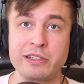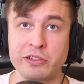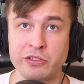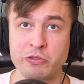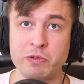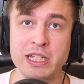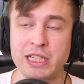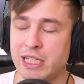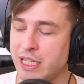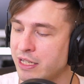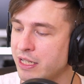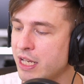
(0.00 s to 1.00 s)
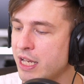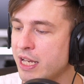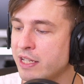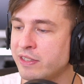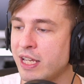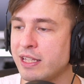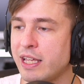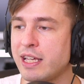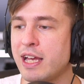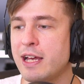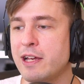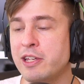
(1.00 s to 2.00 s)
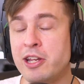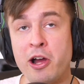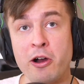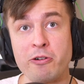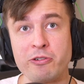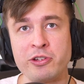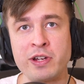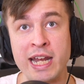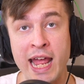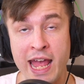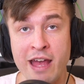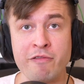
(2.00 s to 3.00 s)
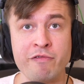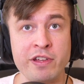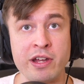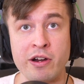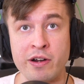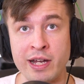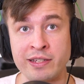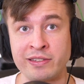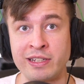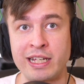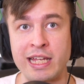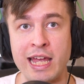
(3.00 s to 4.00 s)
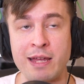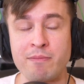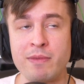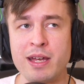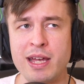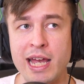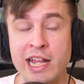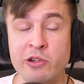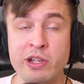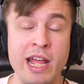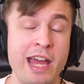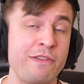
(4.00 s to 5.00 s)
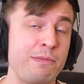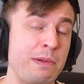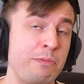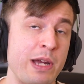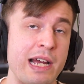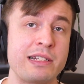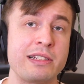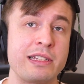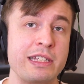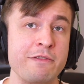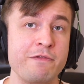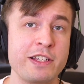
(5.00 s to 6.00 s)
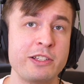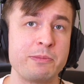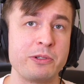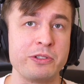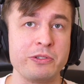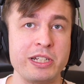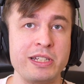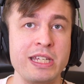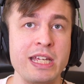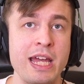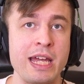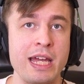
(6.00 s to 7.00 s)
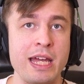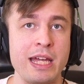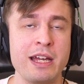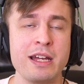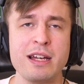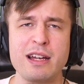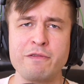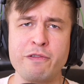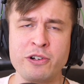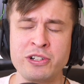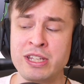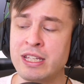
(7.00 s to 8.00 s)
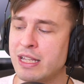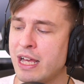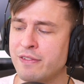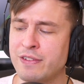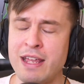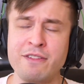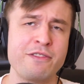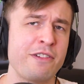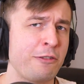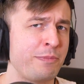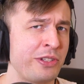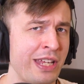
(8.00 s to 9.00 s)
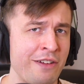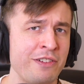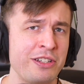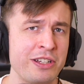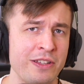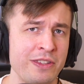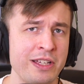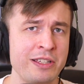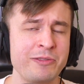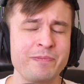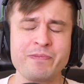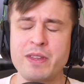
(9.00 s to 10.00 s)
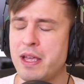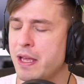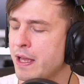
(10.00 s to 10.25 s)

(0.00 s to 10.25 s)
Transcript: like discreetly uh, is saying like you know you can have VRS in a game and you can have it be practically invisible due to TAA. Unfortunately, a lot of game developers haven't done this,